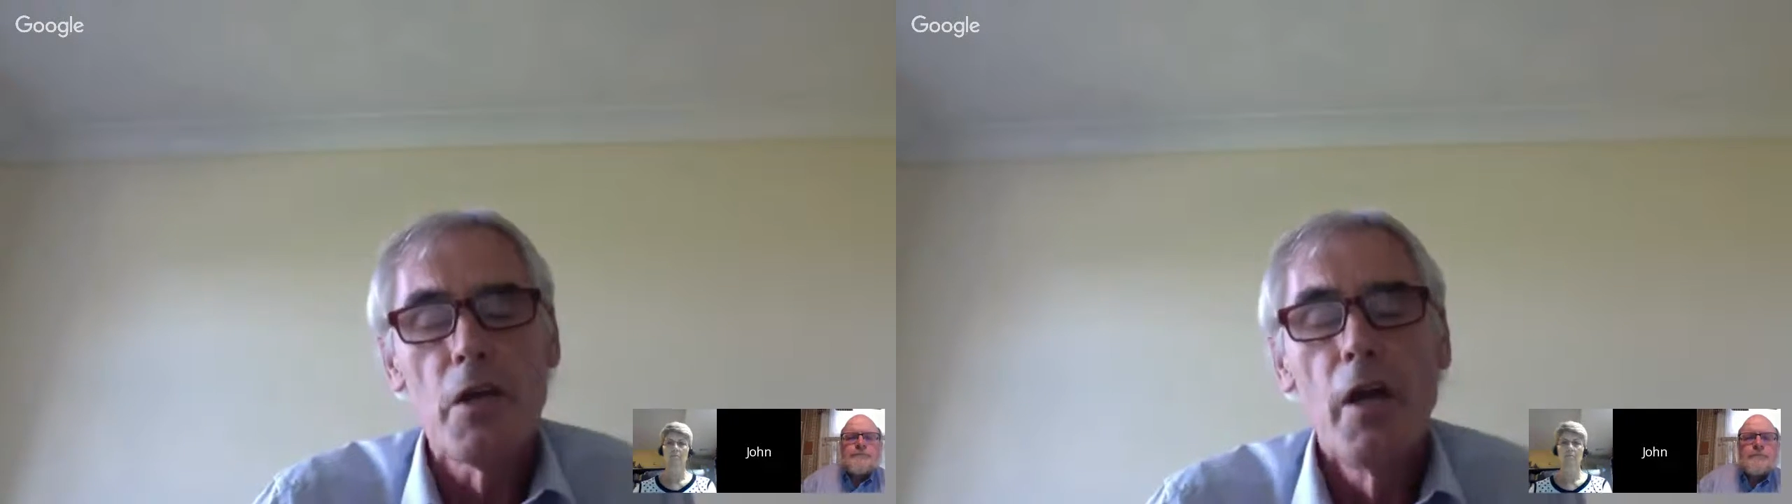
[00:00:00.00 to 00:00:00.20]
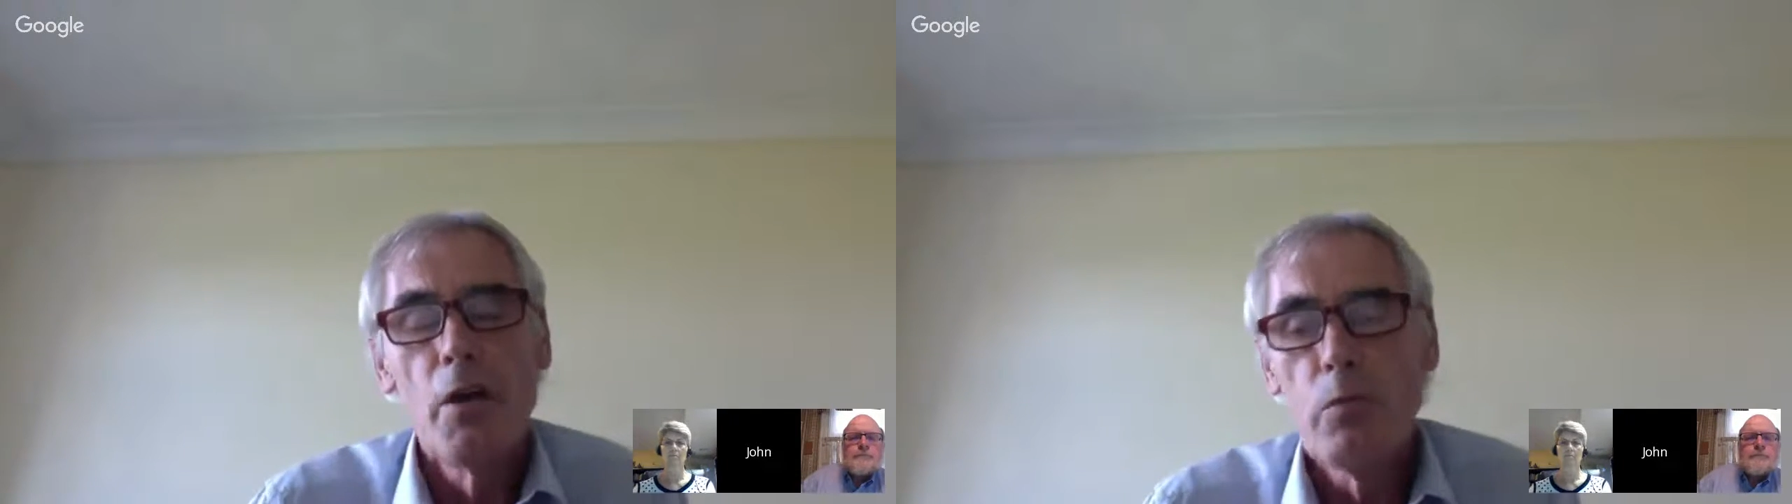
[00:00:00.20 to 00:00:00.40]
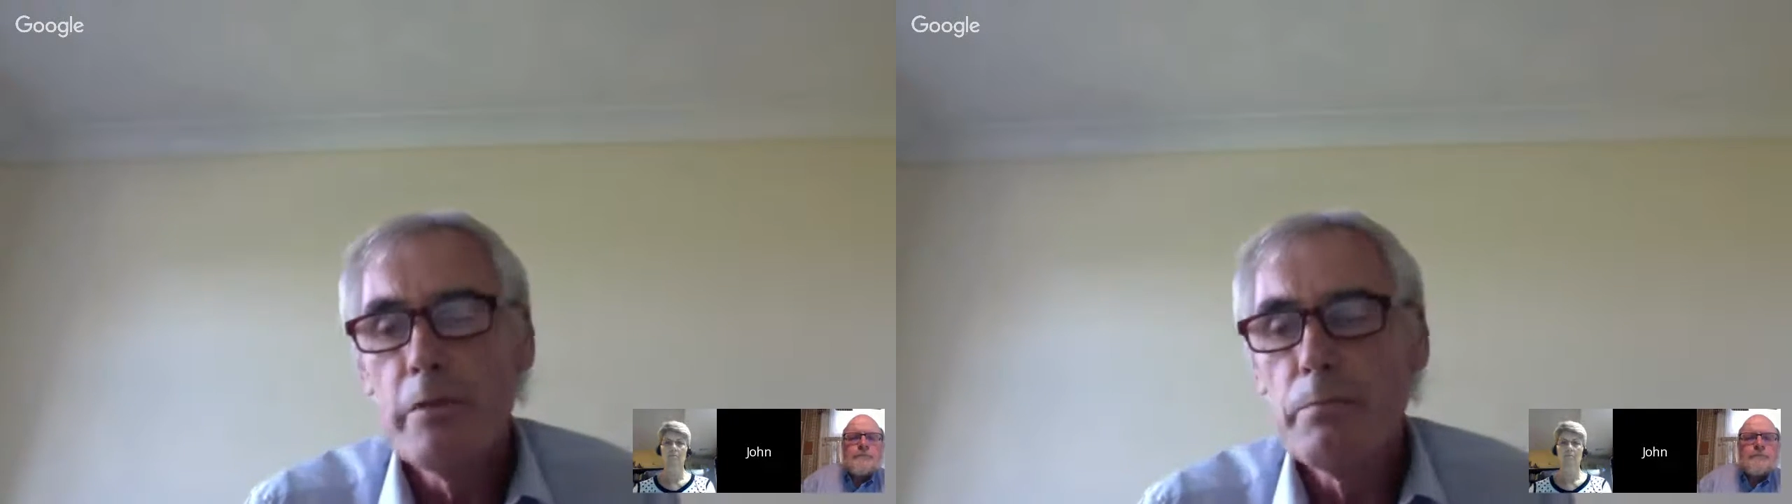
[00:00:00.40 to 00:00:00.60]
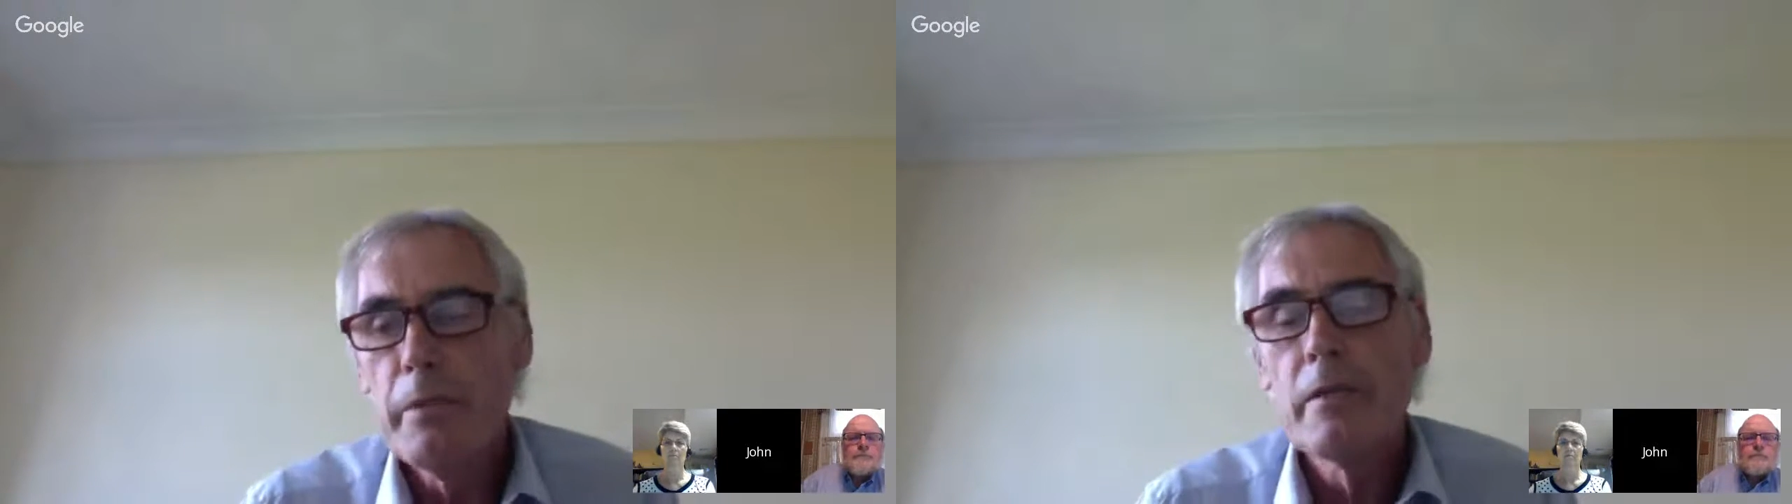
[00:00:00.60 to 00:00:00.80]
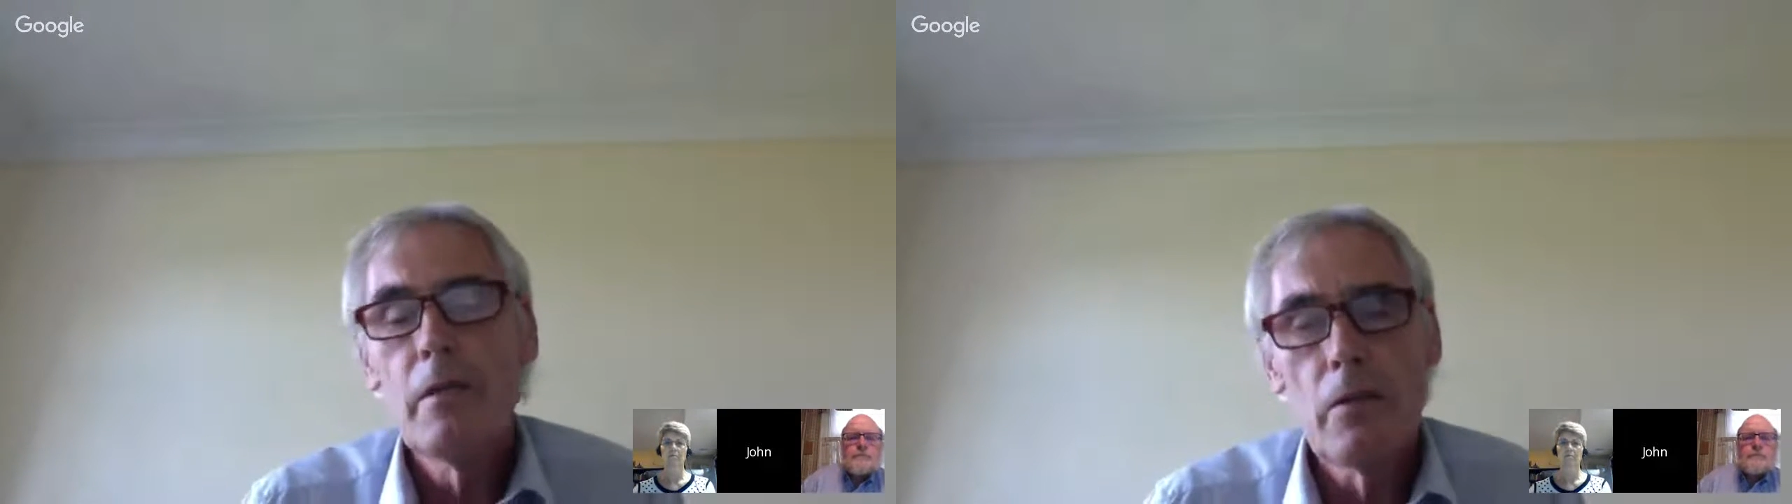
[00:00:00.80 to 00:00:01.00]
we've been
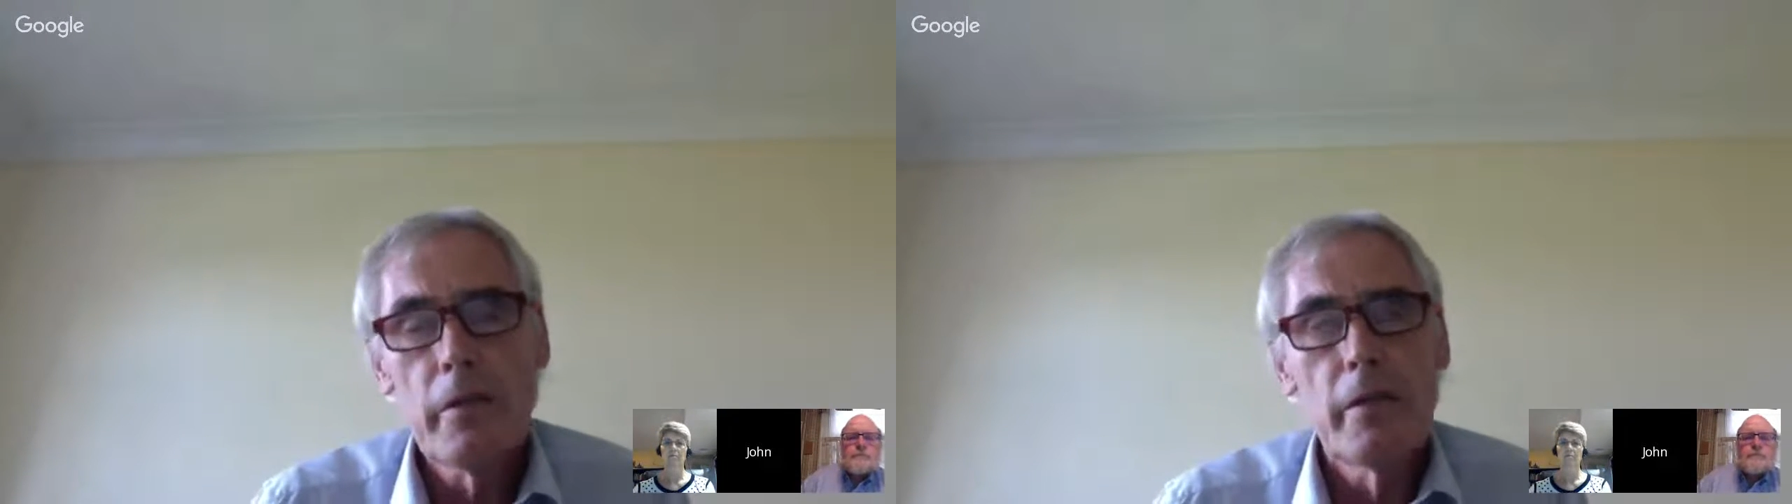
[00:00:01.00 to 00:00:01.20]
looking at